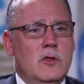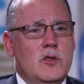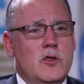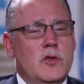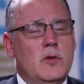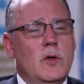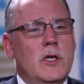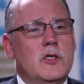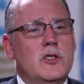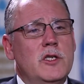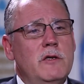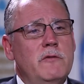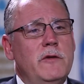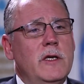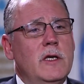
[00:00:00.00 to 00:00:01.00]
to
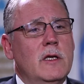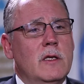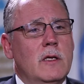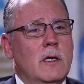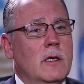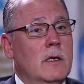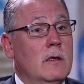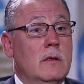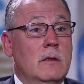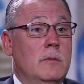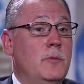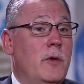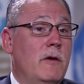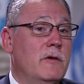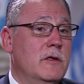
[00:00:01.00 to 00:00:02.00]
achieving the
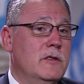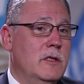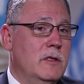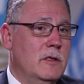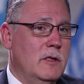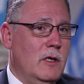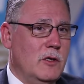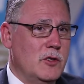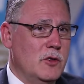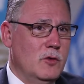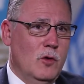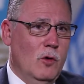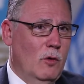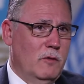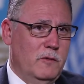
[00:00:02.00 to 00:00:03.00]
poverty reduction
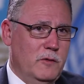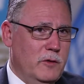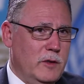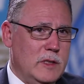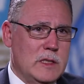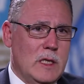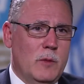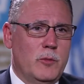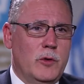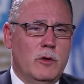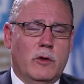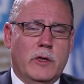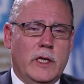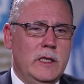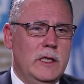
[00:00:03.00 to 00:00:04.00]
goal, for example,
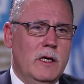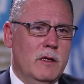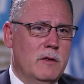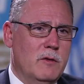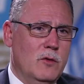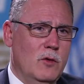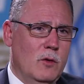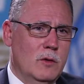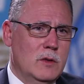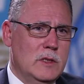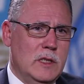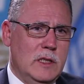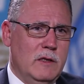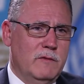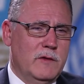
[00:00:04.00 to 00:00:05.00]
or any other goals
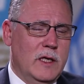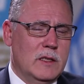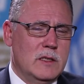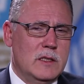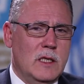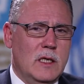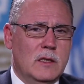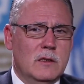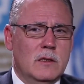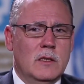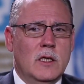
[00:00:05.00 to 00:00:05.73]
in Afghanistan,